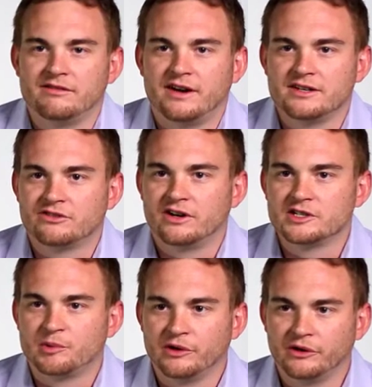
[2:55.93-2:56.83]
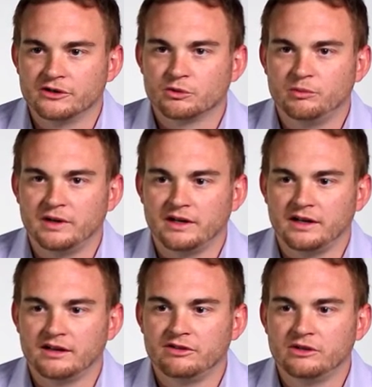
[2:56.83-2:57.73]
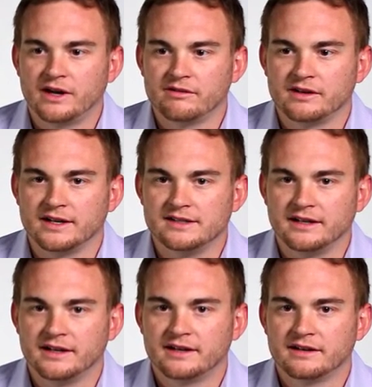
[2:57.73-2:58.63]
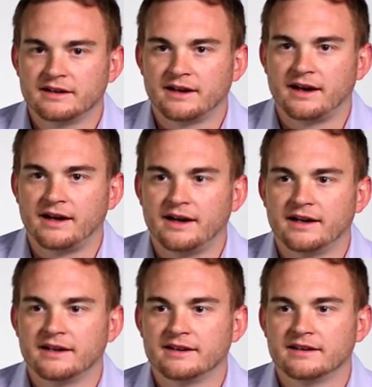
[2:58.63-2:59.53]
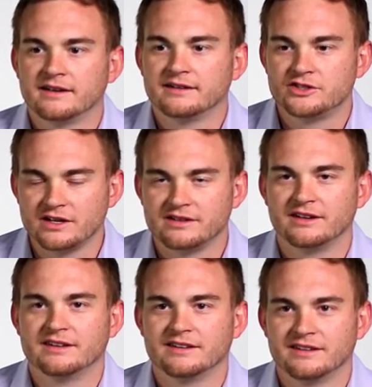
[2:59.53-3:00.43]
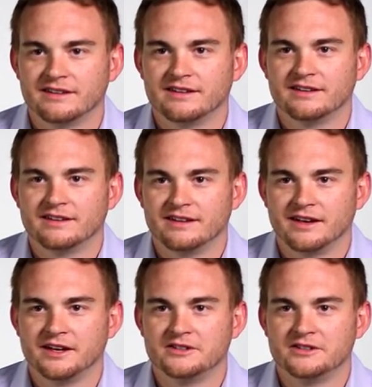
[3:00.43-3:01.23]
advice for entrepreneurs would be if you have an idea, uh, chase it. Uh,